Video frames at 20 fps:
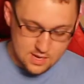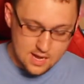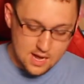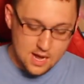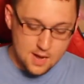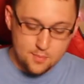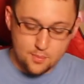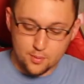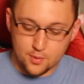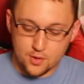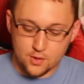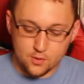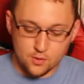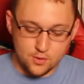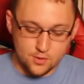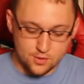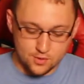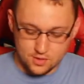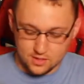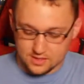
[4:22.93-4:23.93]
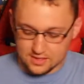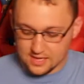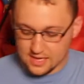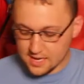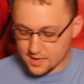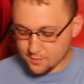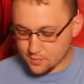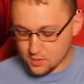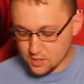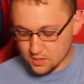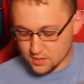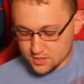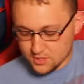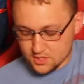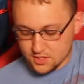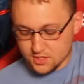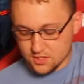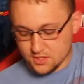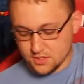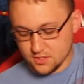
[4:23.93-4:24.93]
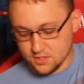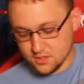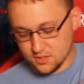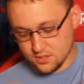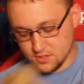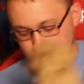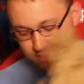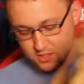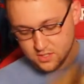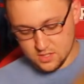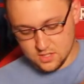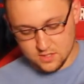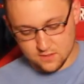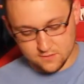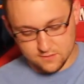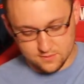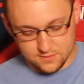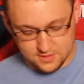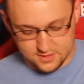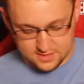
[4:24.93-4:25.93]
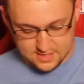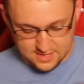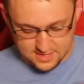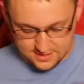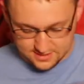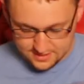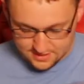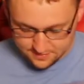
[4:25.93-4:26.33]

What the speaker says: I pre-ordered a lot of books from these guys.